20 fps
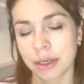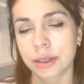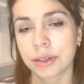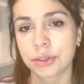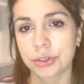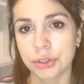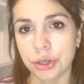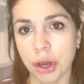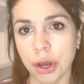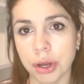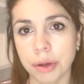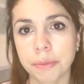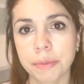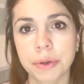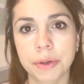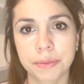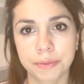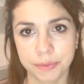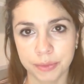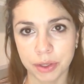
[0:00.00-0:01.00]
Sharp.
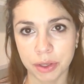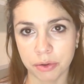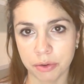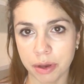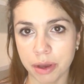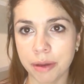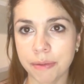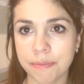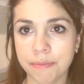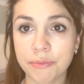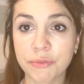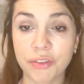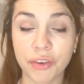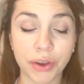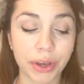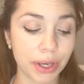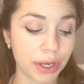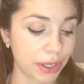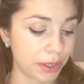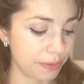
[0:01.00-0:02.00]
Okay.
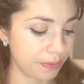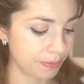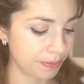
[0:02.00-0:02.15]
Very good.